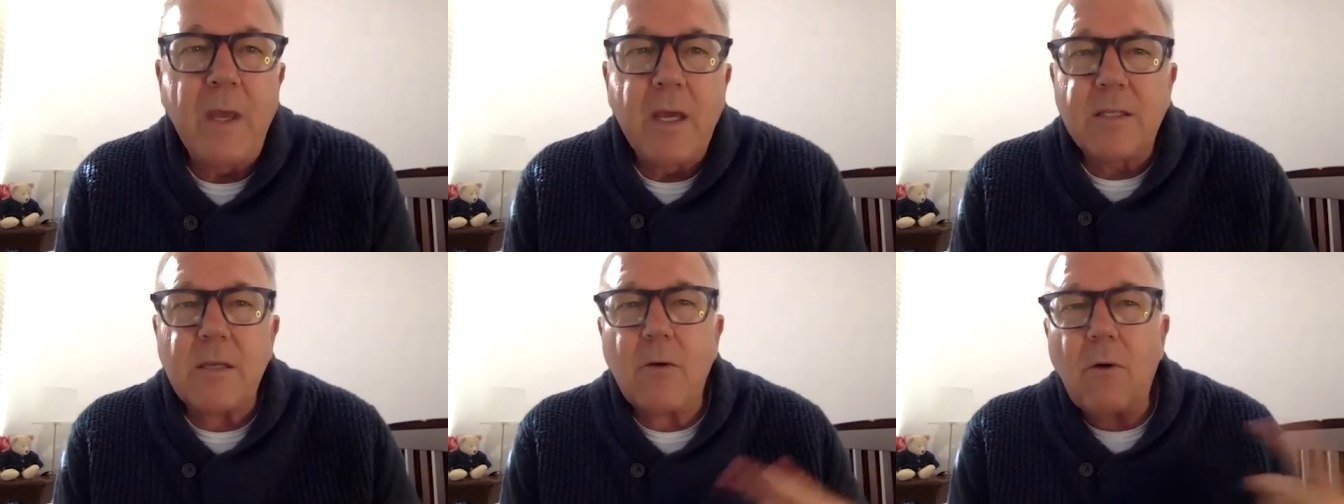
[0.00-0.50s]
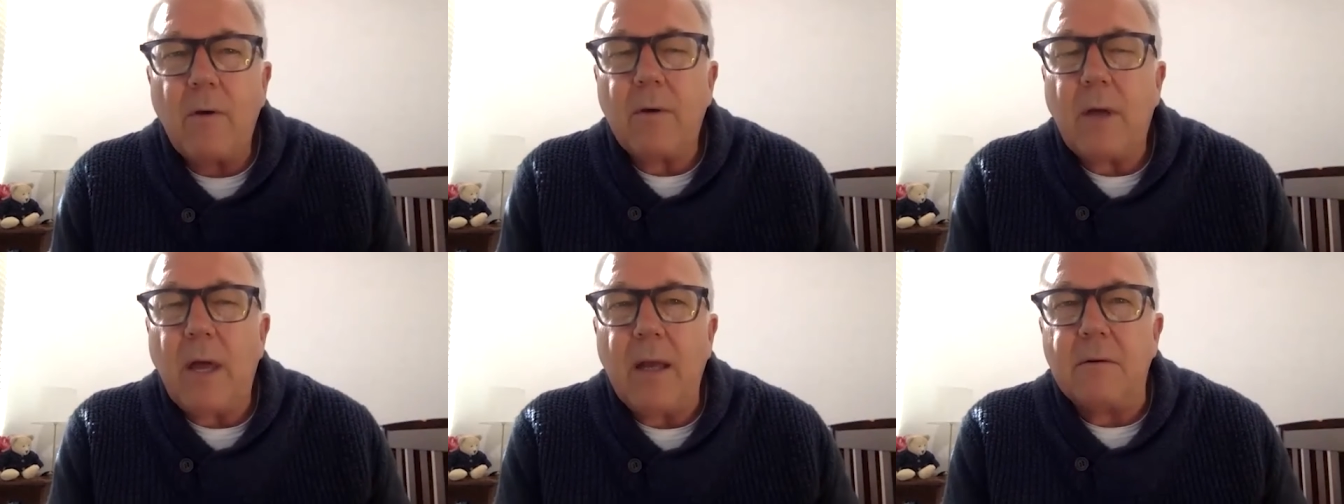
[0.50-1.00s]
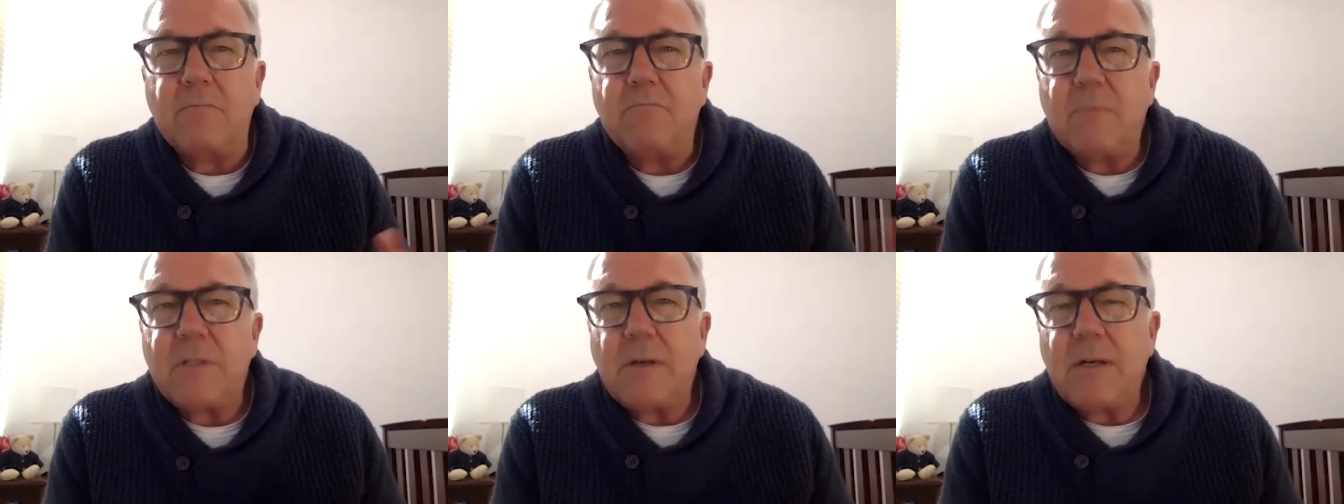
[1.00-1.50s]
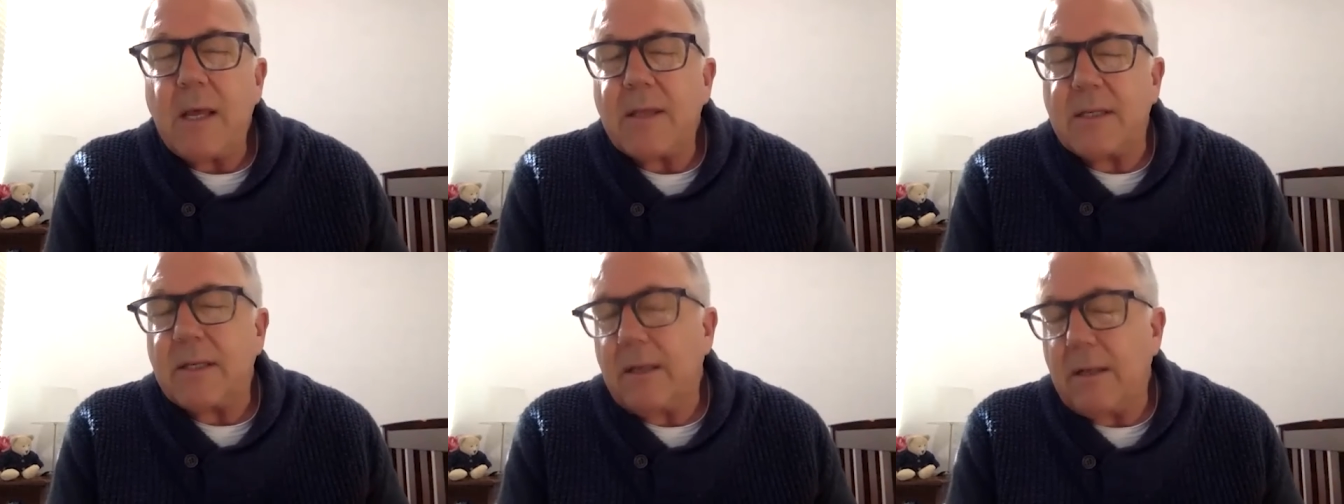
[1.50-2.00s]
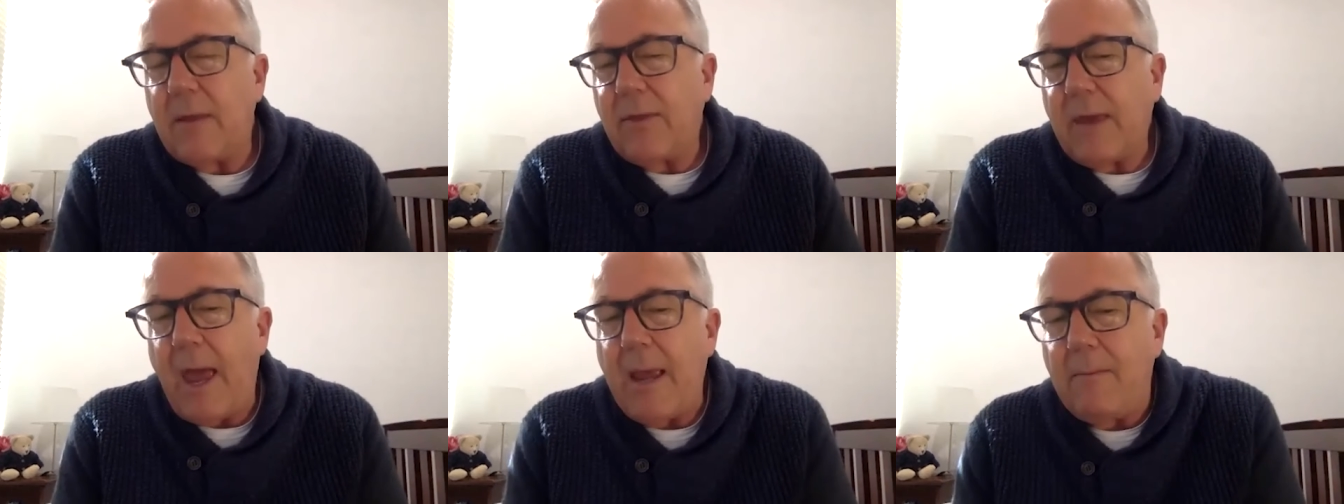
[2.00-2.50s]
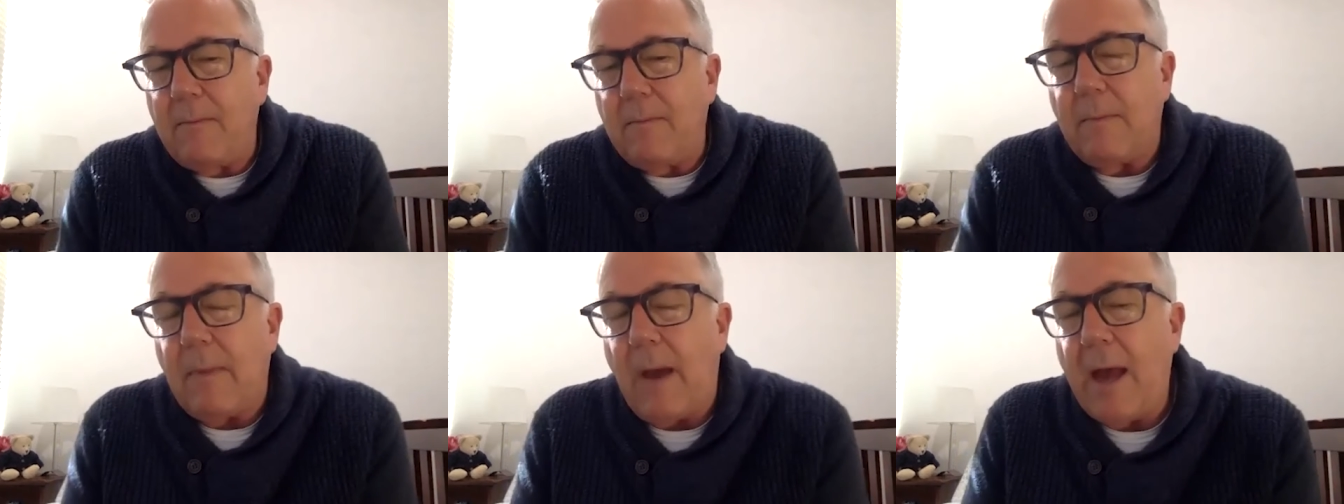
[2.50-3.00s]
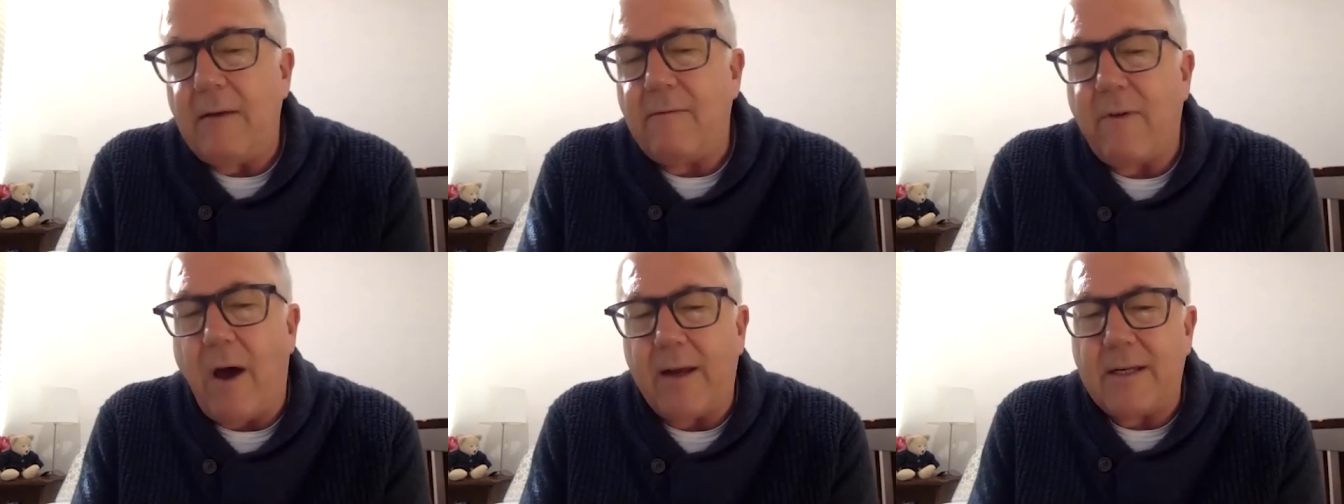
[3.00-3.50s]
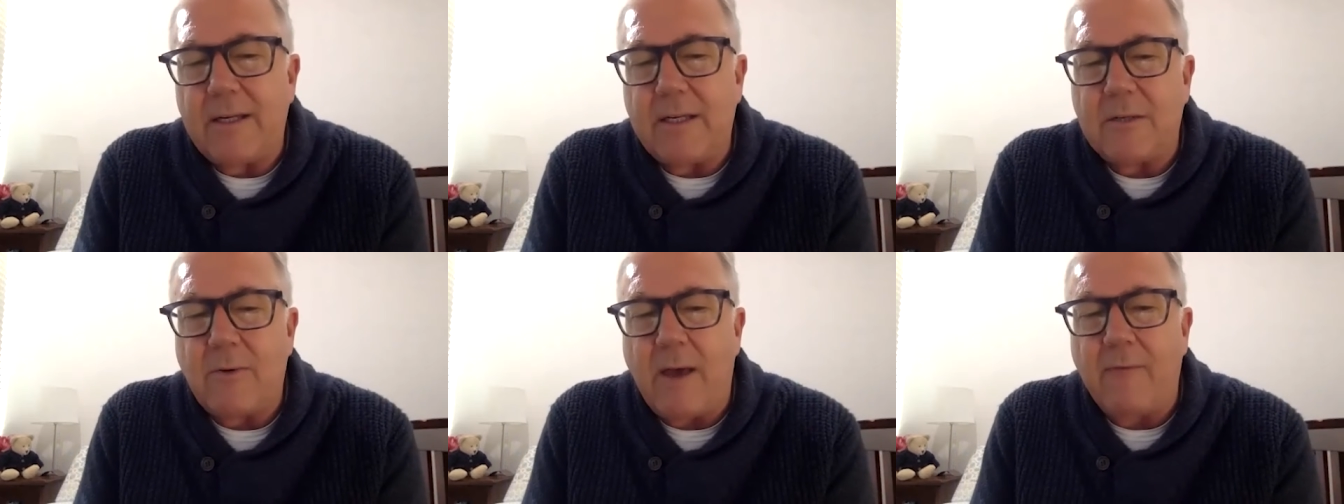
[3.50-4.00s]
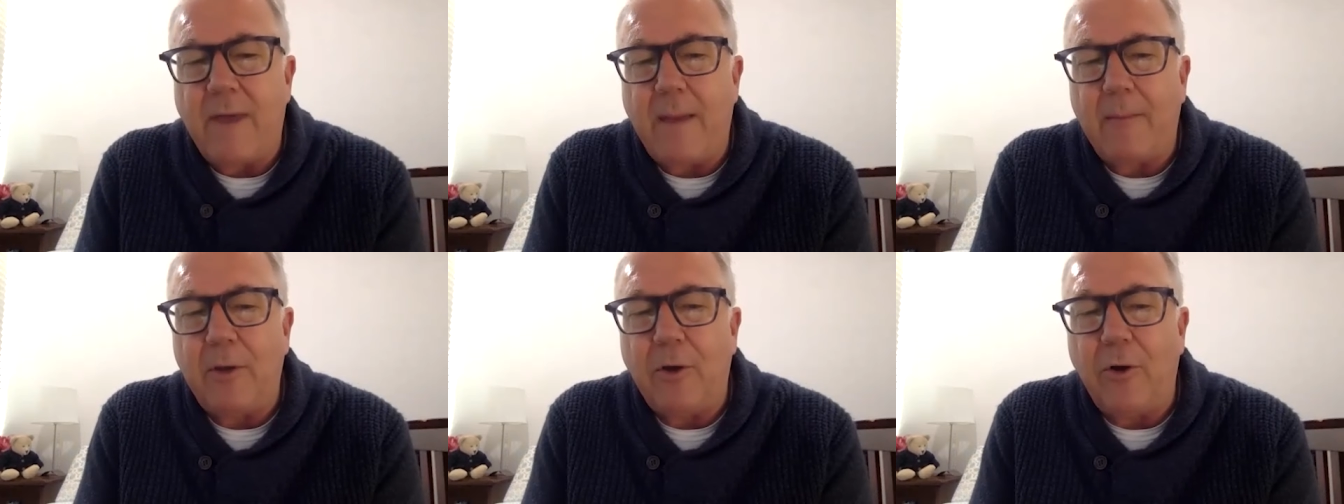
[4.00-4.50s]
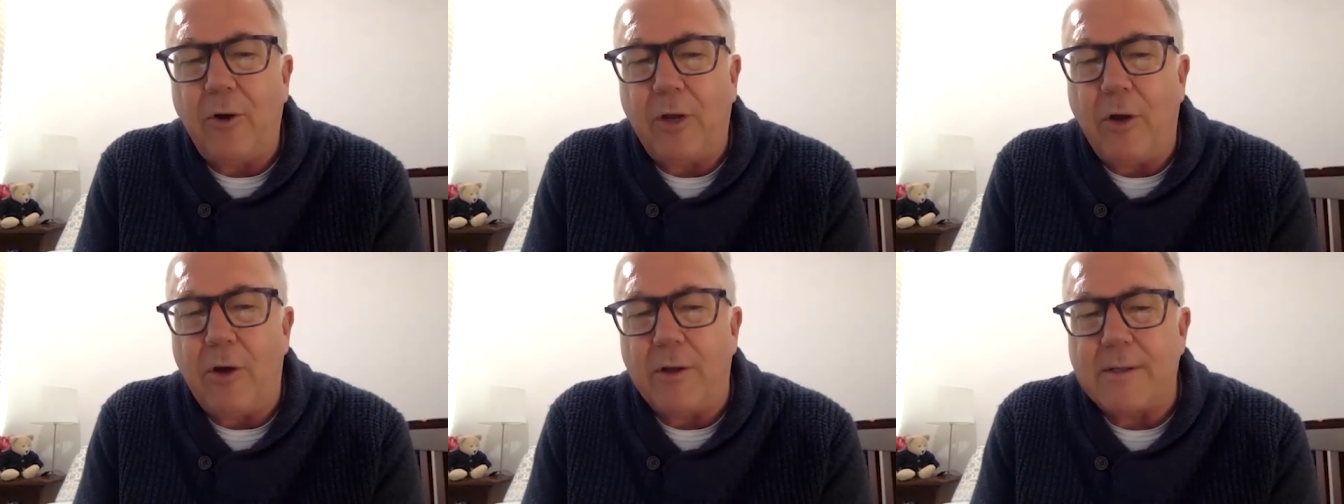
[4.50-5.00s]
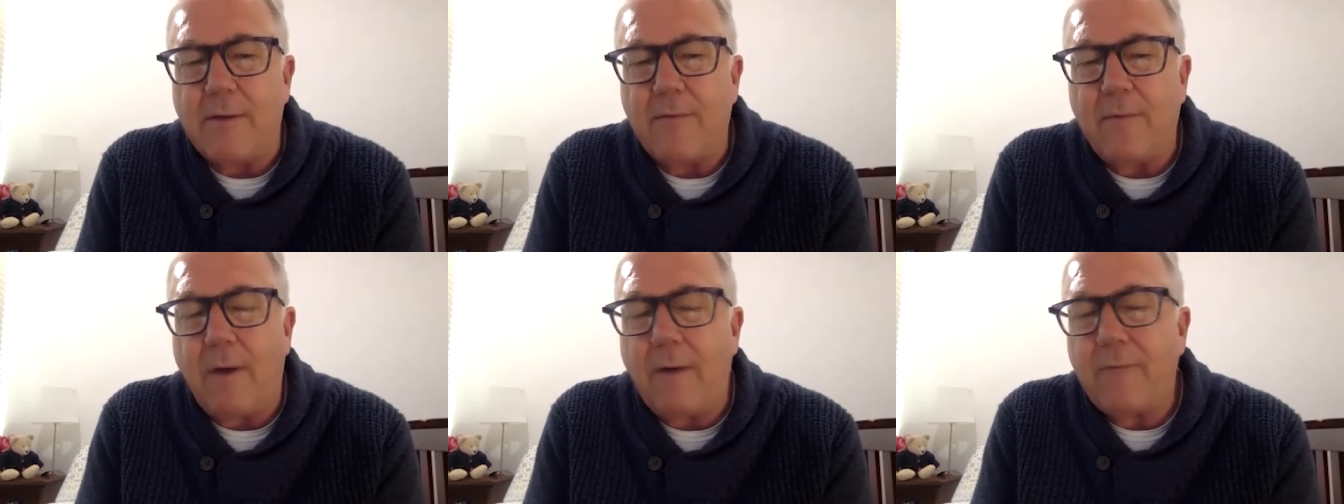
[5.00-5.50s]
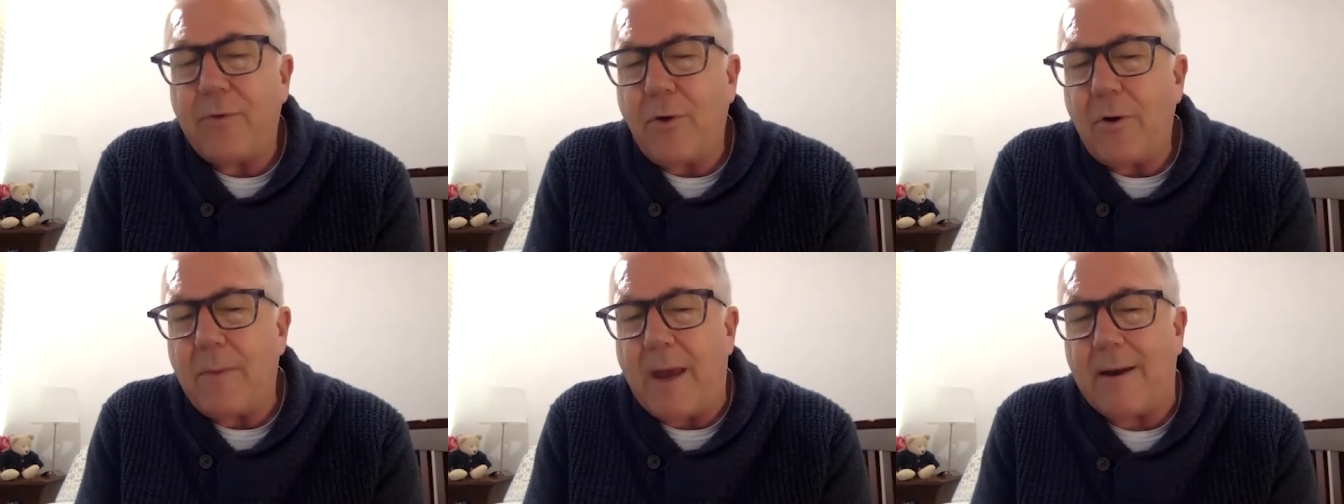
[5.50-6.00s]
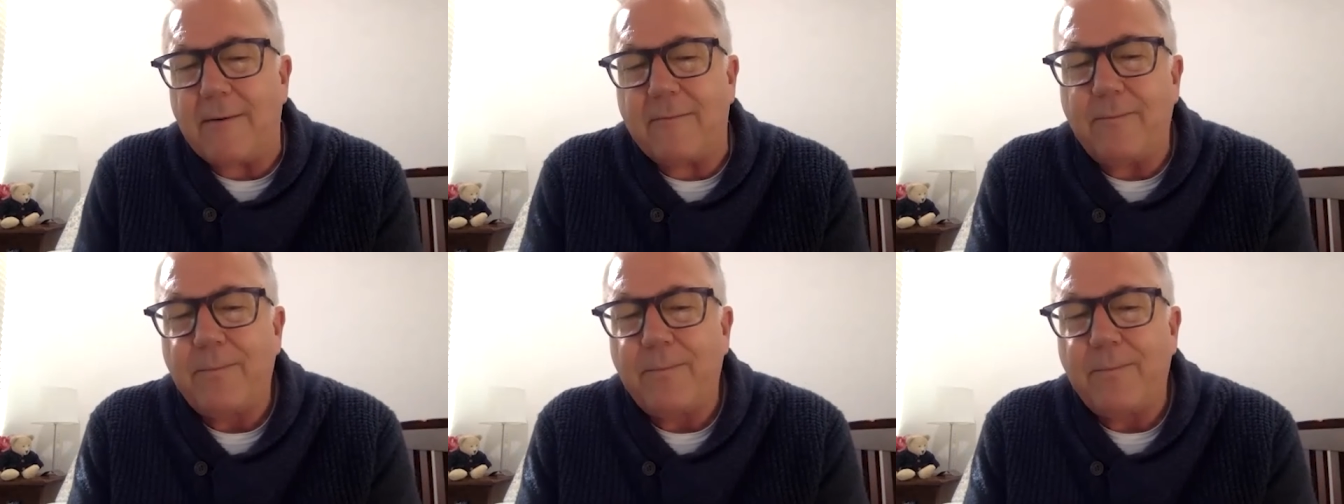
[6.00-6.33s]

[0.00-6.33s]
So uh, and so death death came uninvited into our family early on. So I've I've thought about it